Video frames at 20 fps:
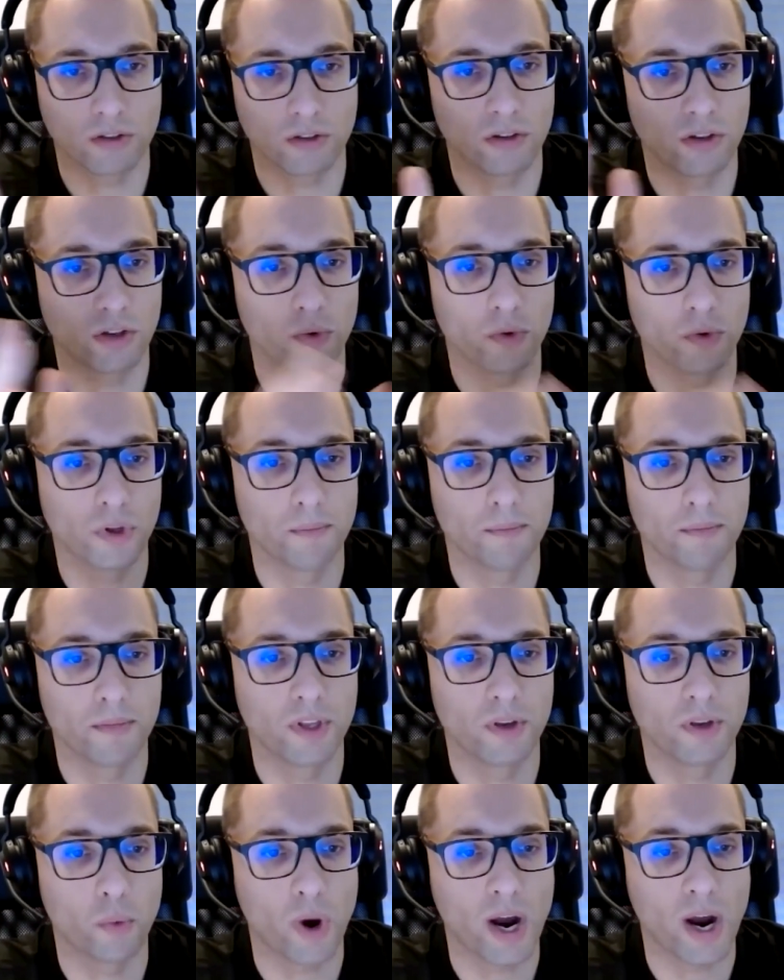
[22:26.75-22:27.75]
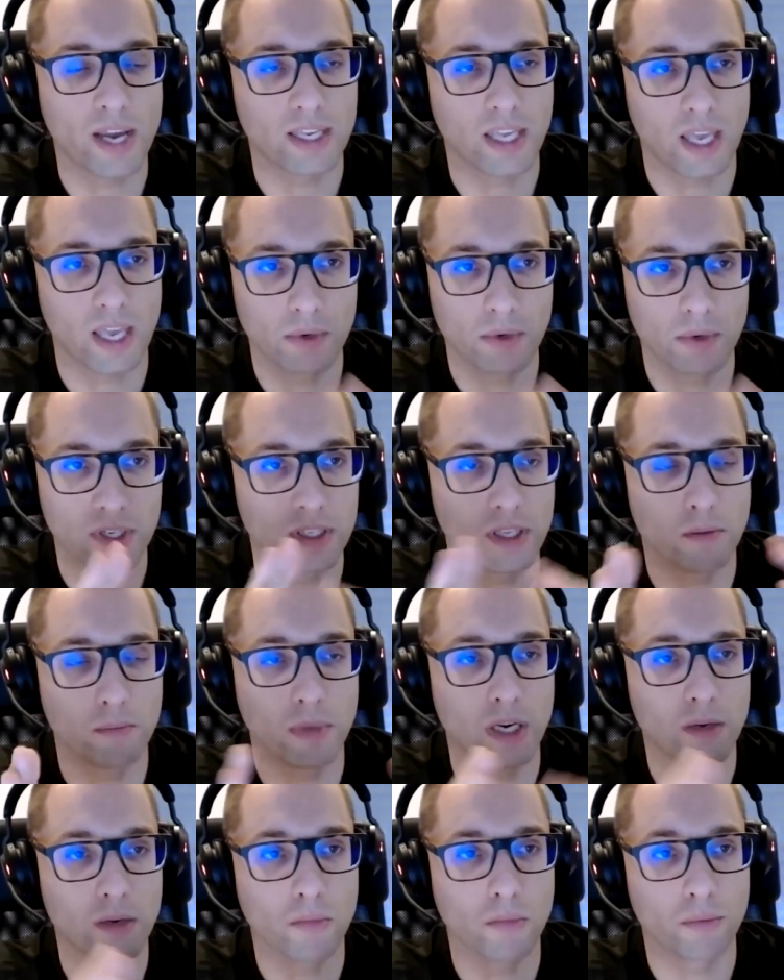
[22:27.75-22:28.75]
The Y cable is the
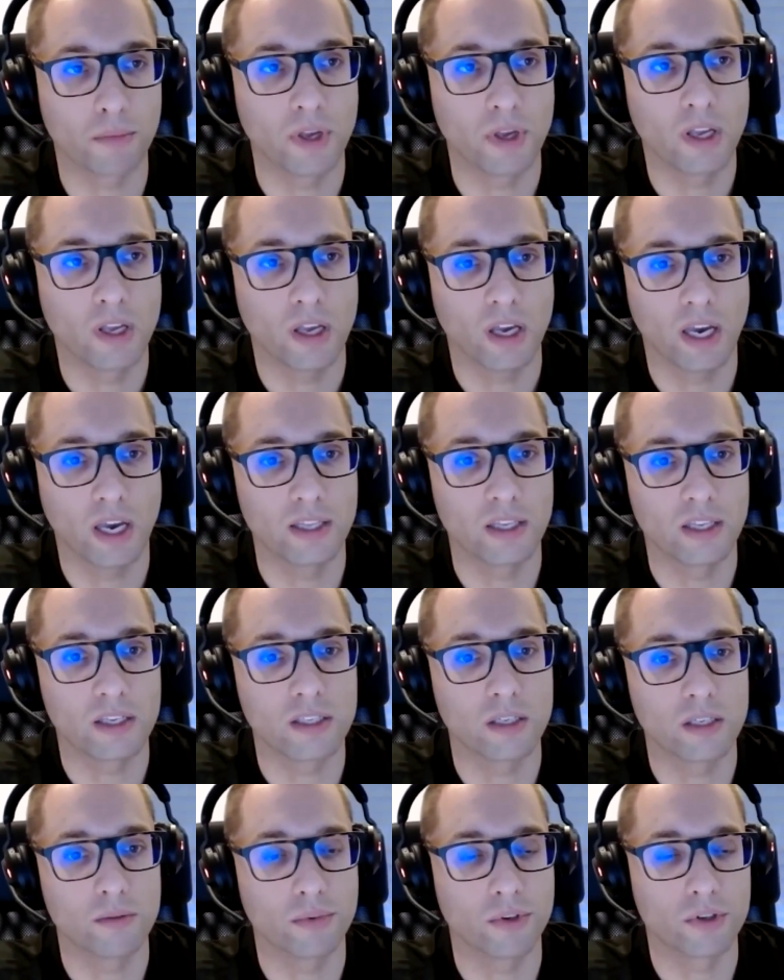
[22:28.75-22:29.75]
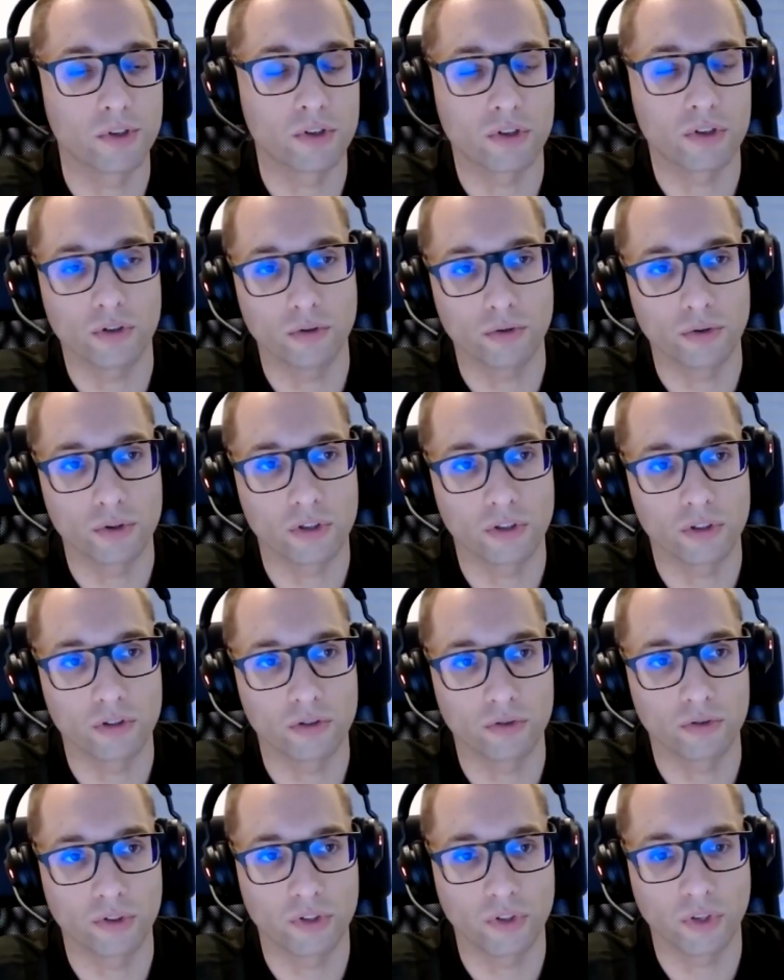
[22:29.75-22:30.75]
minimum and the simplest solution
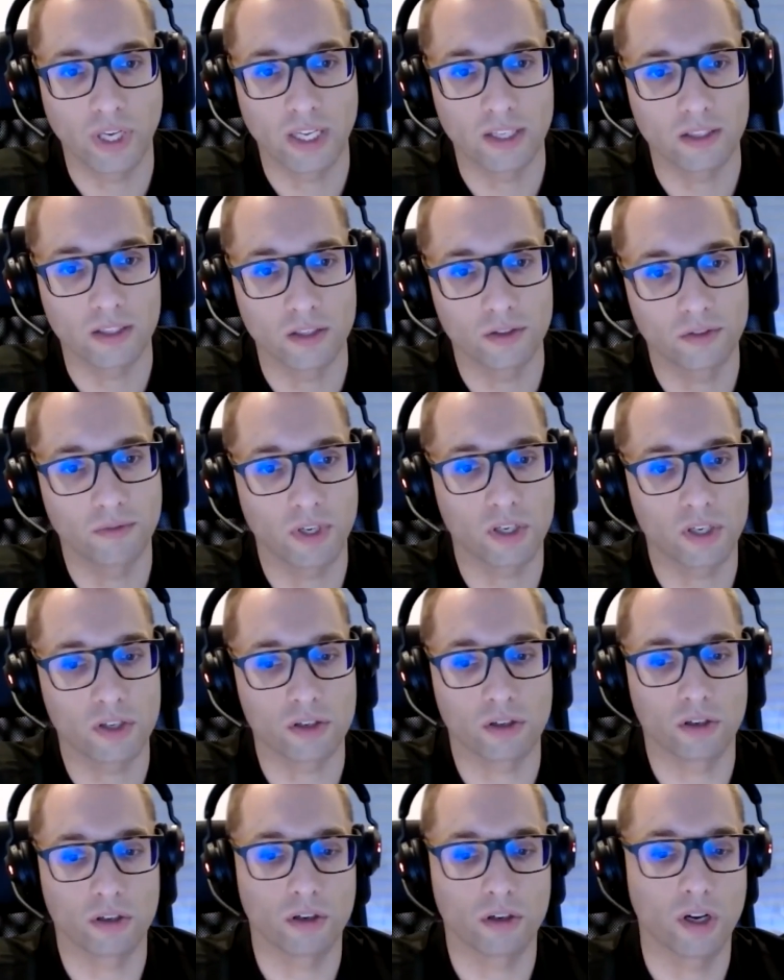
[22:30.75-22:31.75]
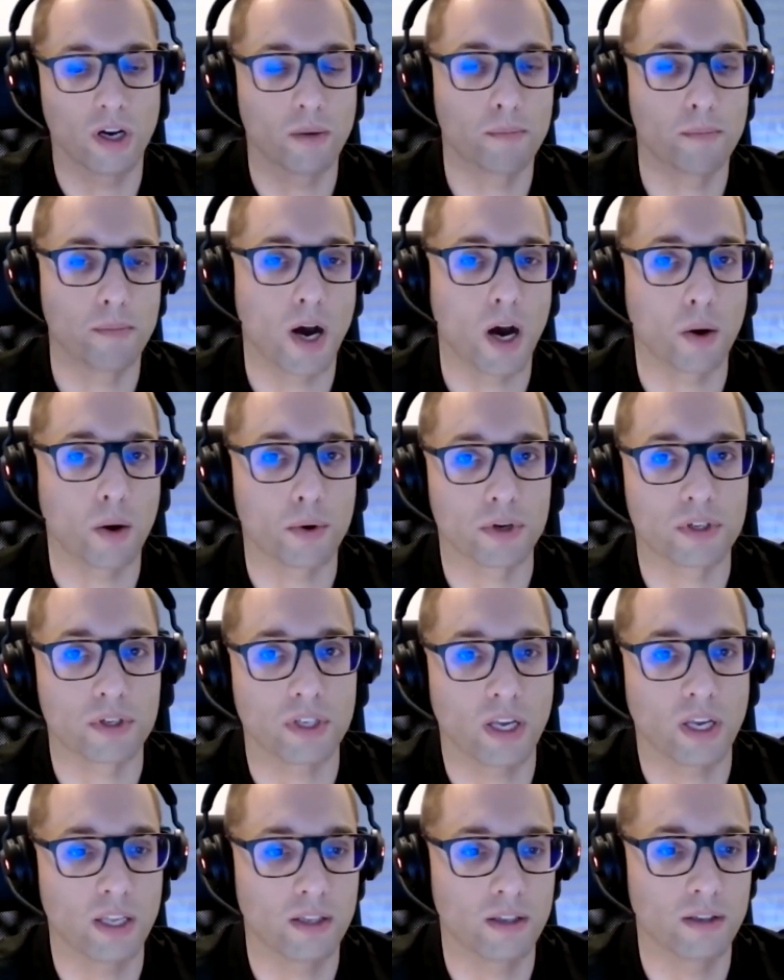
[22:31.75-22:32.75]
to get this fixture powered
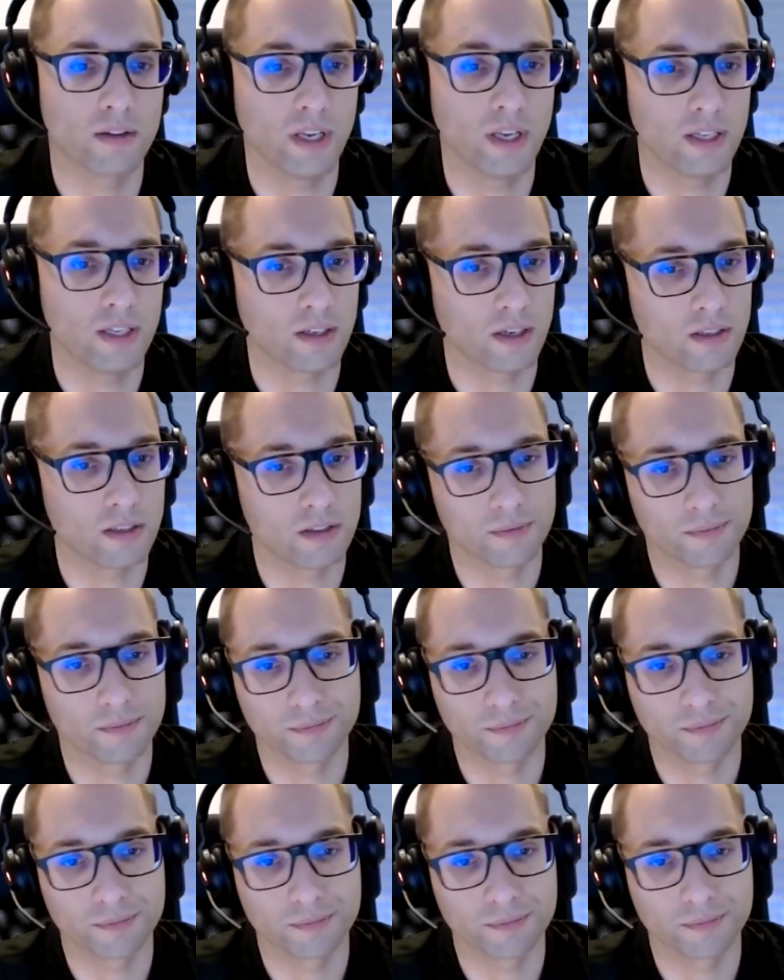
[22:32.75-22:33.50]
and dataed.